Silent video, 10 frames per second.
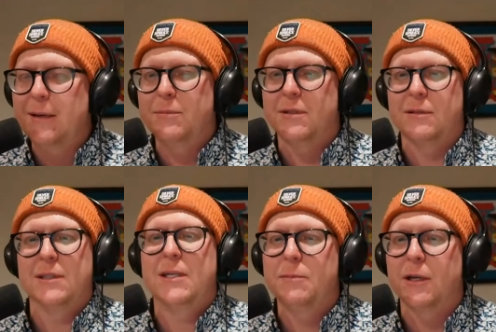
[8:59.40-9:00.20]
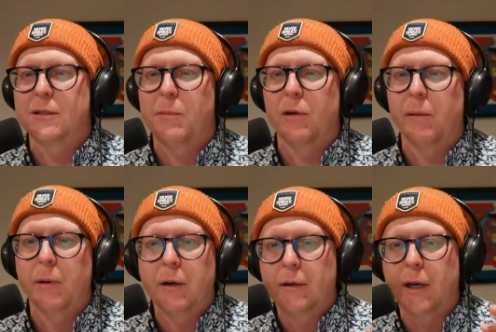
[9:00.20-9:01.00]
seems about it. seems like a small
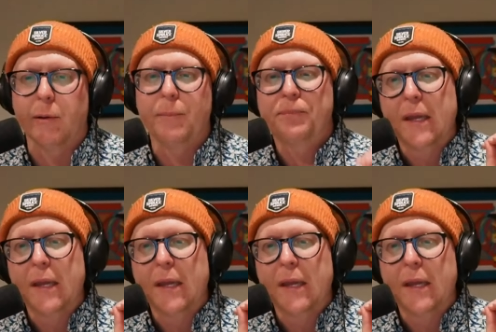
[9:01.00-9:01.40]
number. Anyway,